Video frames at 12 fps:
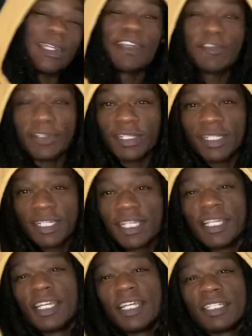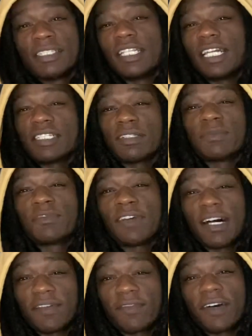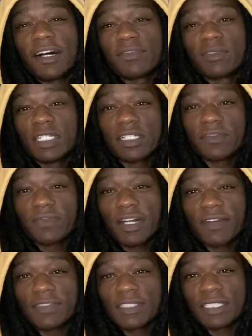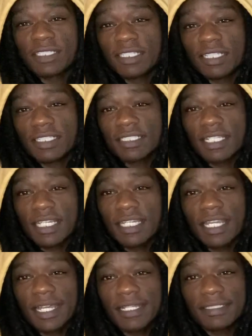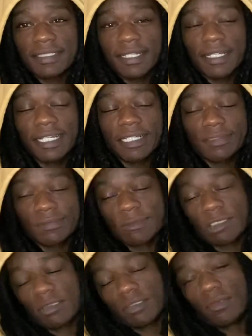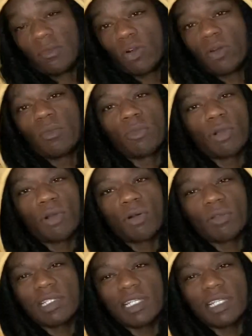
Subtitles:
if he, like, some 5'5 nigga, 5'6 nigga saying that, it's like, come on, bro.